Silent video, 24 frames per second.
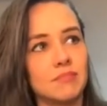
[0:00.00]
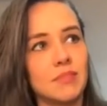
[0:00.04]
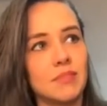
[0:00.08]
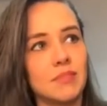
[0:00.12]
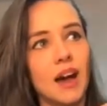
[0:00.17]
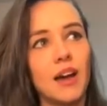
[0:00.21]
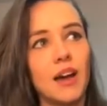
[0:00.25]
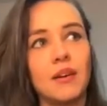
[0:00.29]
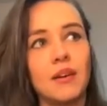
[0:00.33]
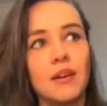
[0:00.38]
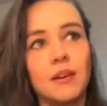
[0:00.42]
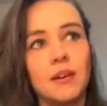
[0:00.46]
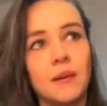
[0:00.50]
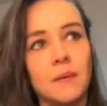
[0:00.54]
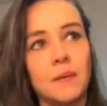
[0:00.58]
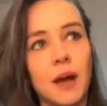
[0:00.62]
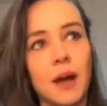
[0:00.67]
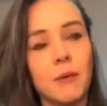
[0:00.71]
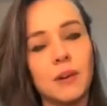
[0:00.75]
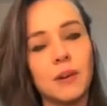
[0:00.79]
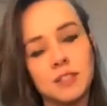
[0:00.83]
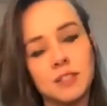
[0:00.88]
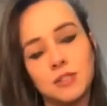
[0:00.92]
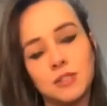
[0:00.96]
I
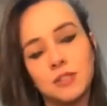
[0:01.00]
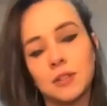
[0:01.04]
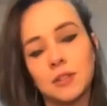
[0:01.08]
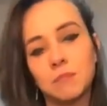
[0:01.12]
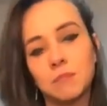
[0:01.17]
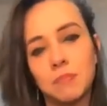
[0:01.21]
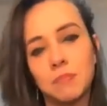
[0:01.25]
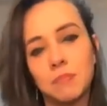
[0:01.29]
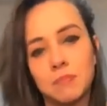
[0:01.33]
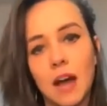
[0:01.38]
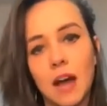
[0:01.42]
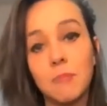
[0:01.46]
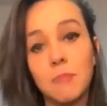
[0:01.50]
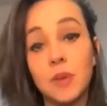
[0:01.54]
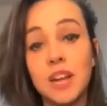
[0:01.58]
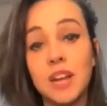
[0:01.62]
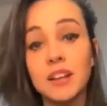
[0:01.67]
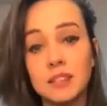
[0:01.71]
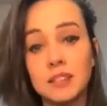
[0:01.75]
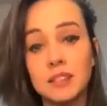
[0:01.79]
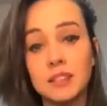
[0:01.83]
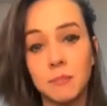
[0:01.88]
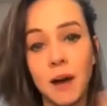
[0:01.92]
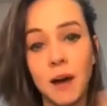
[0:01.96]
went to I
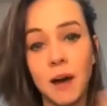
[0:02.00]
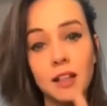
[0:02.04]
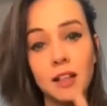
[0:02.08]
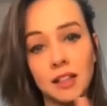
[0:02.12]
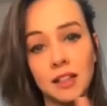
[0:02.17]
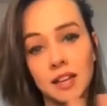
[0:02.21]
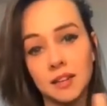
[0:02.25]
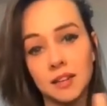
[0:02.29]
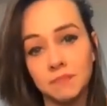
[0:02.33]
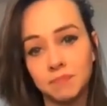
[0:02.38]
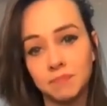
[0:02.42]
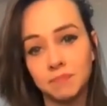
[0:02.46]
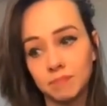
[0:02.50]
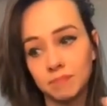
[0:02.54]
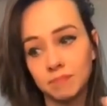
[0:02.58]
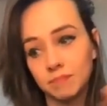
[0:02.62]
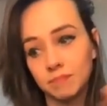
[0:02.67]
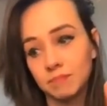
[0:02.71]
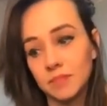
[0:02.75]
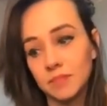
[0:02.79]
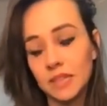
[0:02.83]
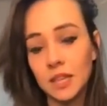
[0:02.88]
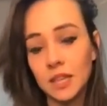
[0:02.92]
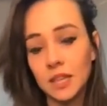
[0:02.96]
bring the violin
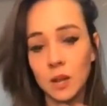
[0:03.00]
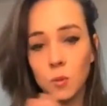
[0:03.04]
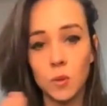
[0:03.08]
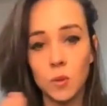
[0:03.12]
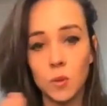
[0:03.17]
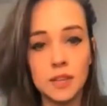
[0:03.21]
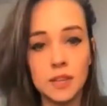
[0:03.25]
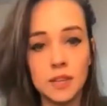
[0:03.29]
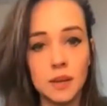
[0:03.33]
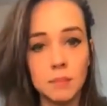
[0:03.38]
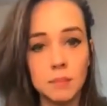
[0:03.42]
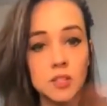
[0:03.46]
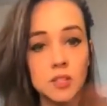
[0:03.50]
with the